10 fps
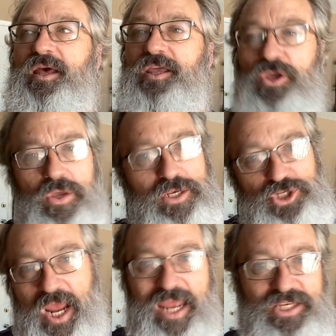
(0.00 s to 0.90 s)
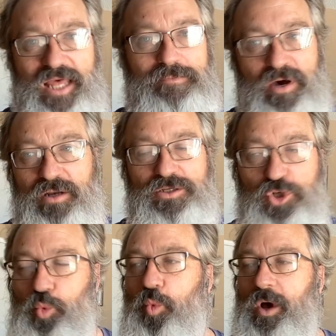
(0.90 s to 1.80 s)
you can change that model
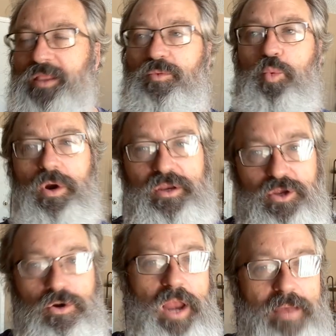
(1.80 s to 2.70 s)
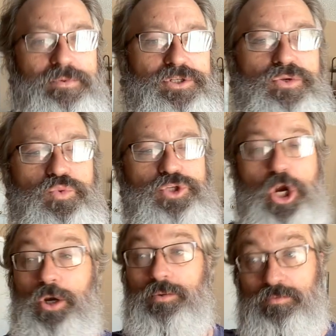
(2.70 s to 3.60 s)
to one where you're able to
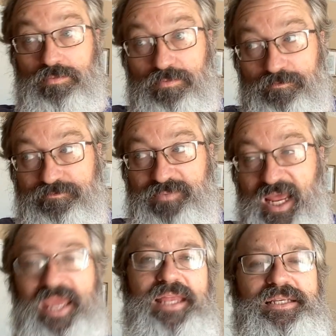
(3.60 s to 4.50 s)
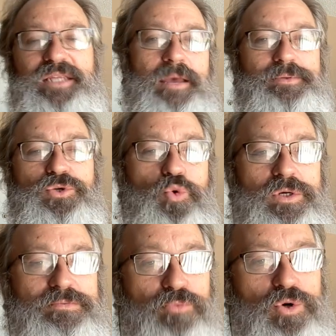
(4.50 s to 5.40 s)
start taking steps
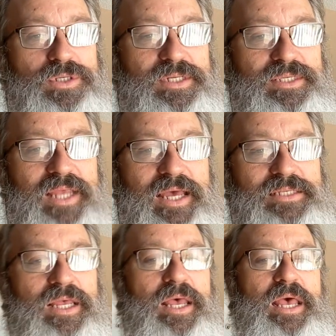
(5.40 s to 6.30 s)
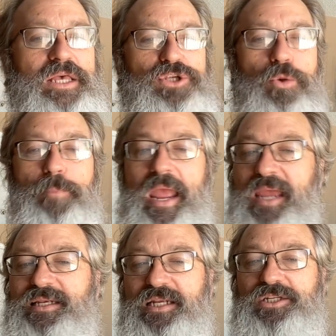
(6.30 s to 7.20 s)
towards more success. So pay
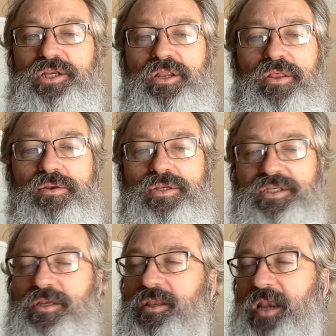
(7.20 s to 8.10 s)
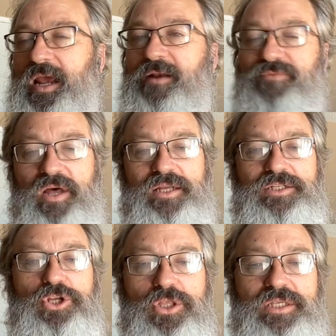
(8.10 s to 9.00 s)
attention to the negative thoughts,
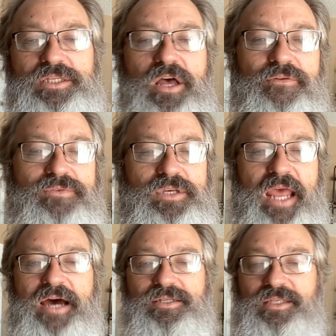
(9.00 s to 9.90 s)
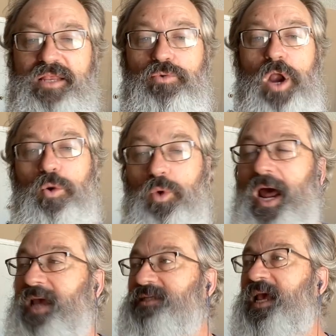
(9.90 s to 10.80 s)
to the self doubts that
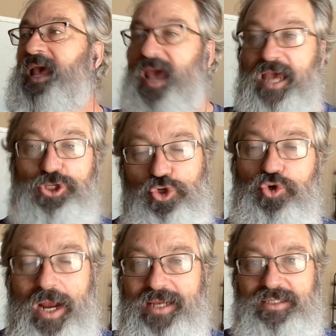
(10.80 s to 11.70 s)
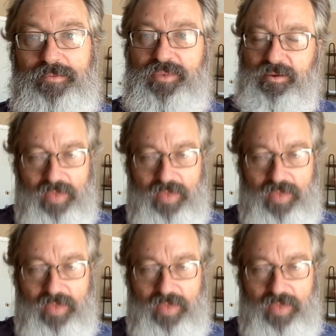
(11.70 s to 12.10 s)
arise as you try something.